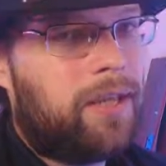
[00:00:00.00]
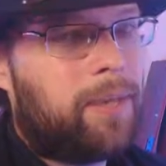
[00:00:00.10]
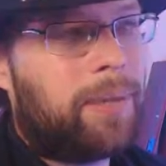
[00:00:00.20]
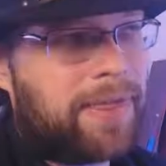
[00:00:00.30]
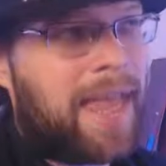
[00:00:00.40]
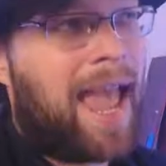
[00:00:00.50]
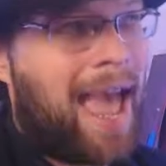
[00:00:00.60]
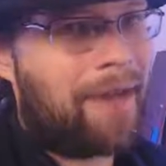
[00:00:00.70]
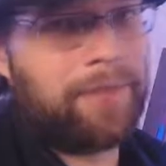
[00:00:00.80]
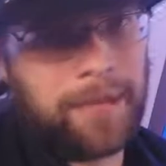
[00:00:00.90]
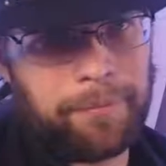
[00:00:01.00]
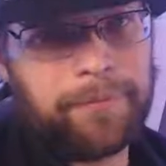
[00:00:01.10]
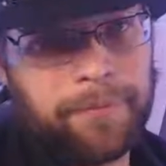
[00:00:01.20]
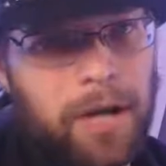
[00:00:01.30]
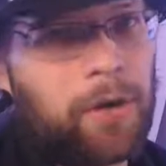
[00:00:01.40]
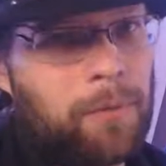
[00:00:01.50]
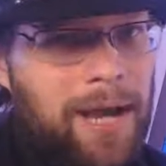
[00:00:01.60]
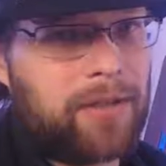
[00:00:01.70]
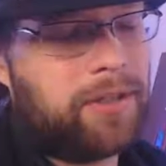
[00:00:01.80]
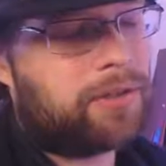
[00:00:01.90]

but they have them, no question.